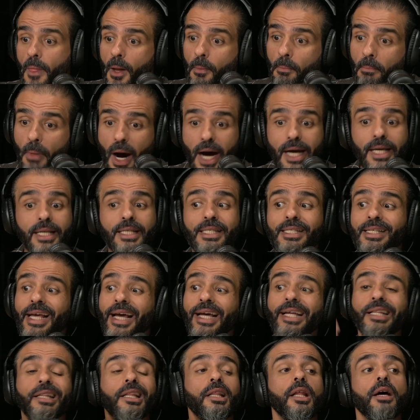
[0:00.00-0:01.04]
My
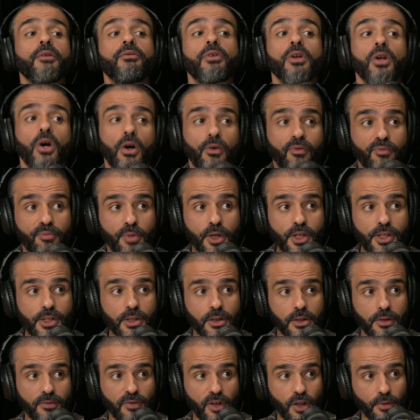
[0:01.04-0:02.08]
second level of
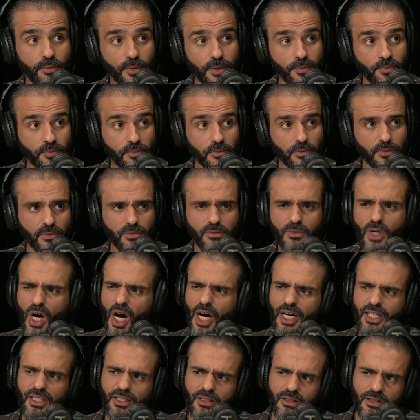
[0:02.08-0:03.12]
personal development,
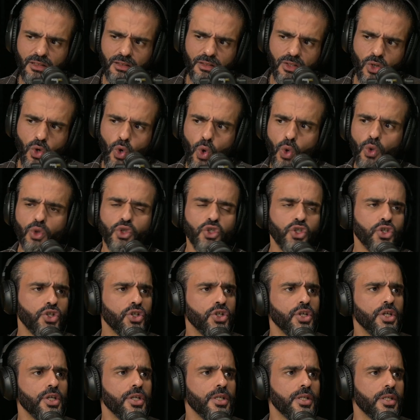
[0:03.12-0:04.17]
hired
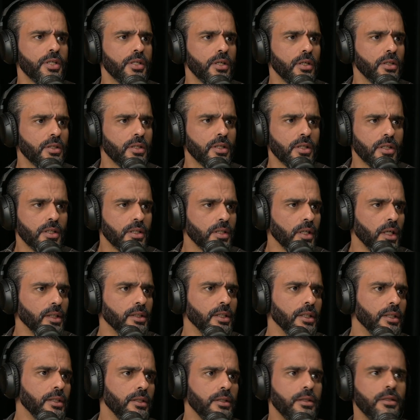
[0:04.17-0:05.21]
coaches,
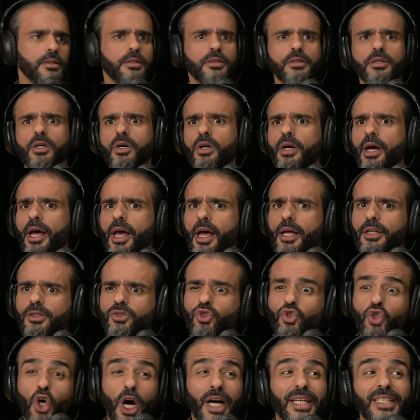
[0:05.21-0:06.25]
studied,
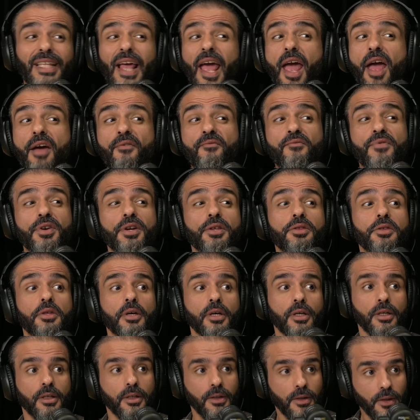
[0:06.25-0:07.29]
tried
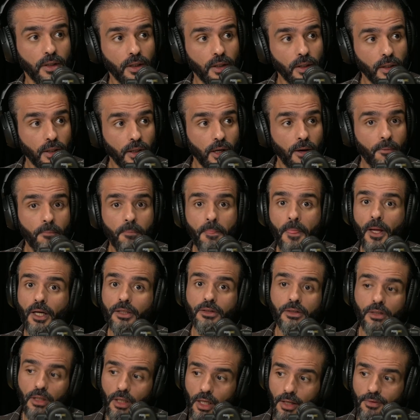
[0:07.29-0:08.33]
everything
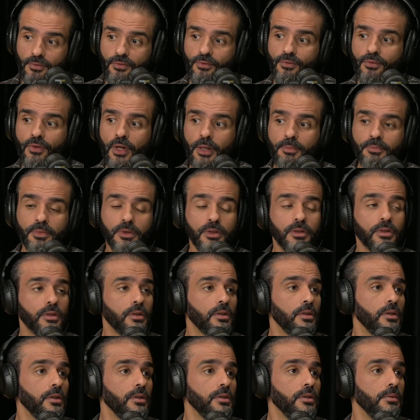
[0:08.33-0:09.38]
until I
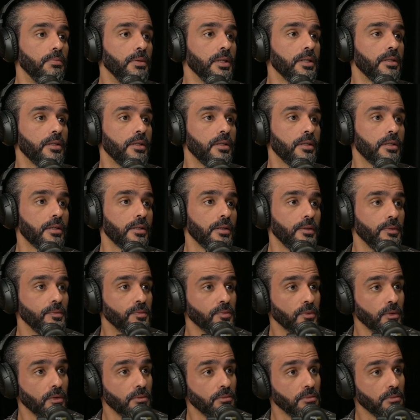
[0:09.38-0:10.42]
flipped the business.
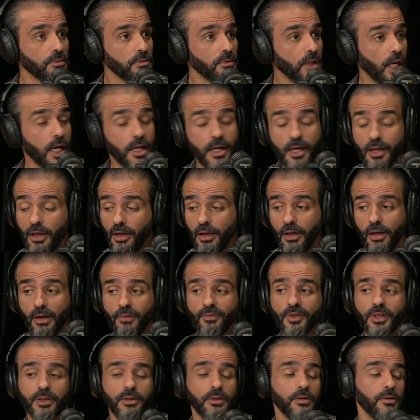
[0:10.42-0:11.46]
And I
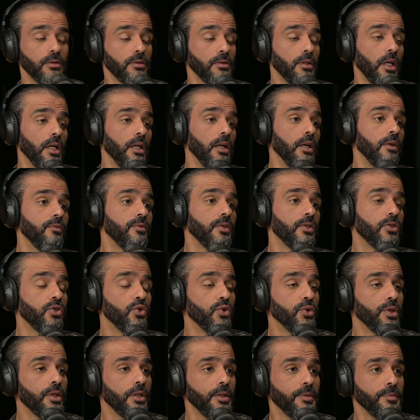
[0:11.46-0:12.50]
love it. I love this
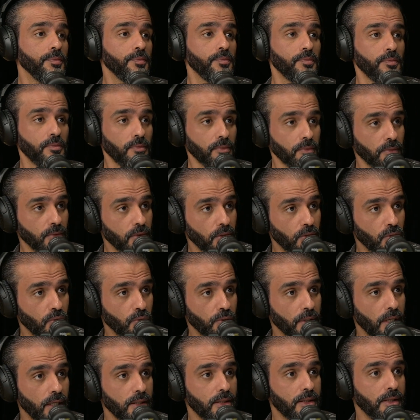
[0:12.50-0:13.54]
journey.
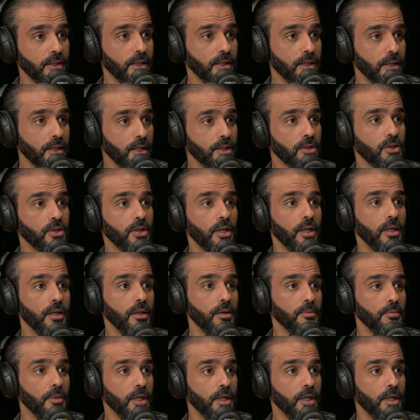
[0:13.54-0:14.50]
So that's in a nutshell